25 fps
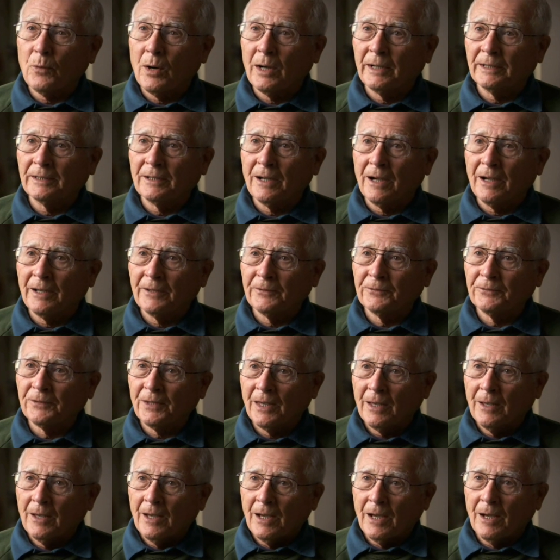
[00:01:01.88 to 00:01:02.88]
white ice,
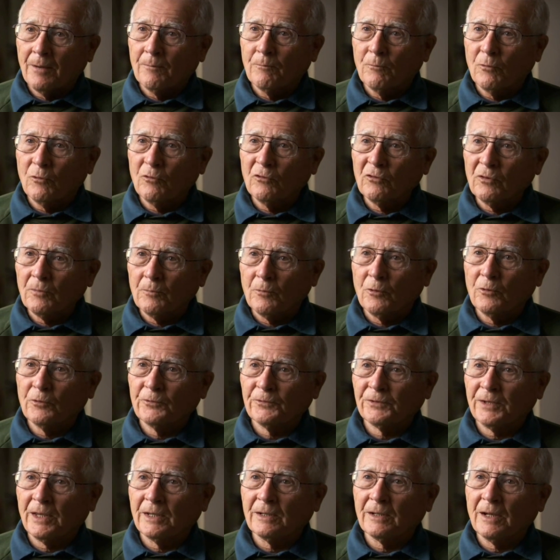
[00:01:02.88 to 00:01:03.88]
and more
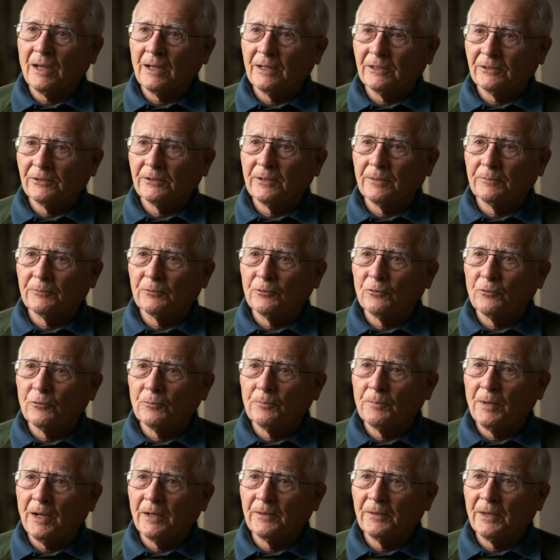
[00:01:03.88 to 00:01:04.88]
sunlight's
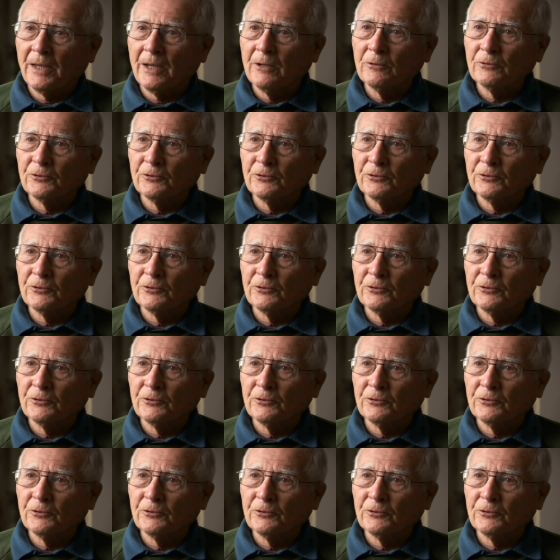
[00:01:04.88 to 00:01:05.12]
absorbed by the